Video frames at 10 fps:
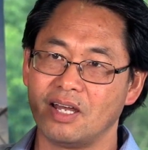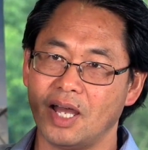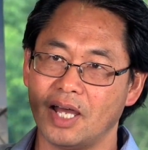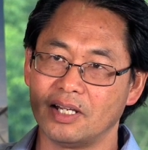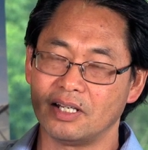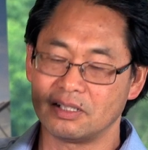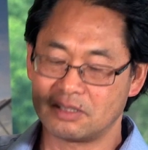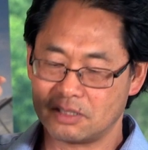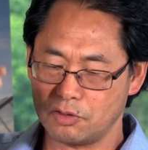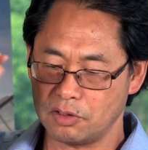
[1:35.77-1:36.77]
and then
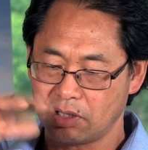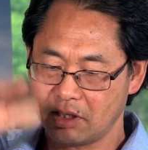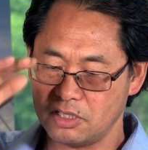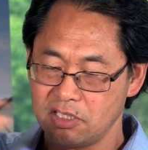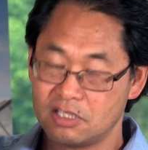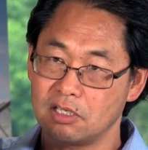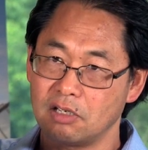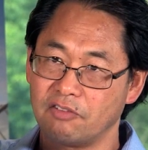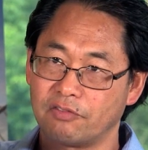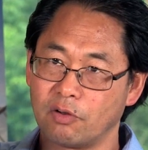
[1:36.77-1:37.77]
so each
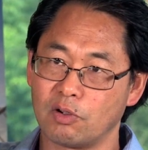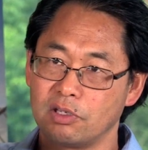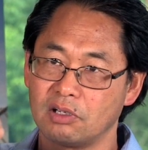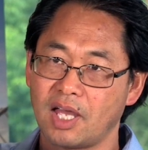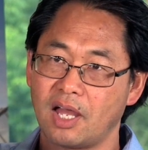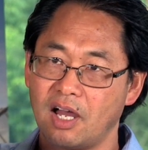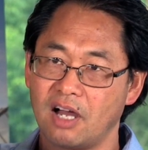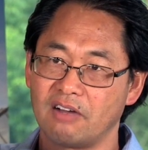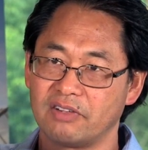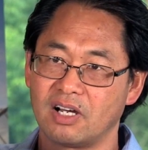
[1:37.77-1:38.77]
floor you can
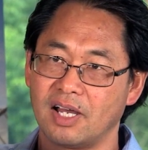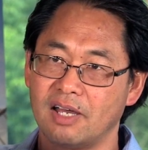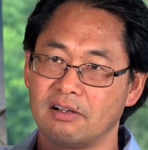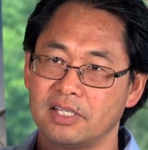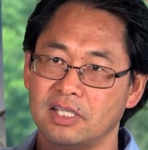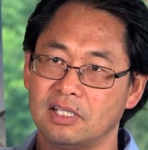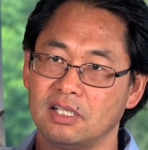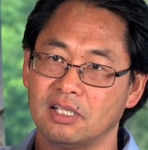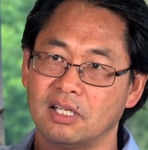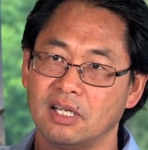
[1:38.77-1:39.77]
have a
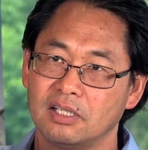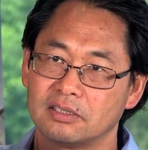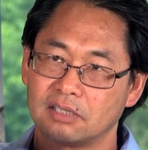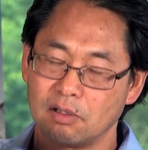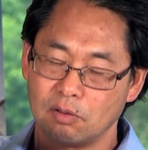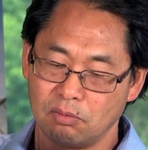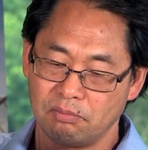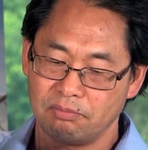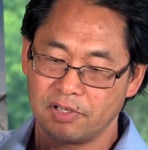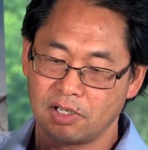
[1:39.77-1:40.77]
LED. So
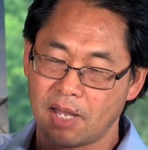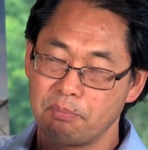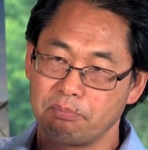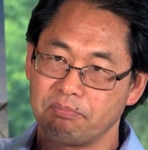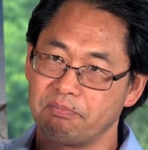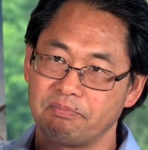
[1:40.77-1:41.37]
you can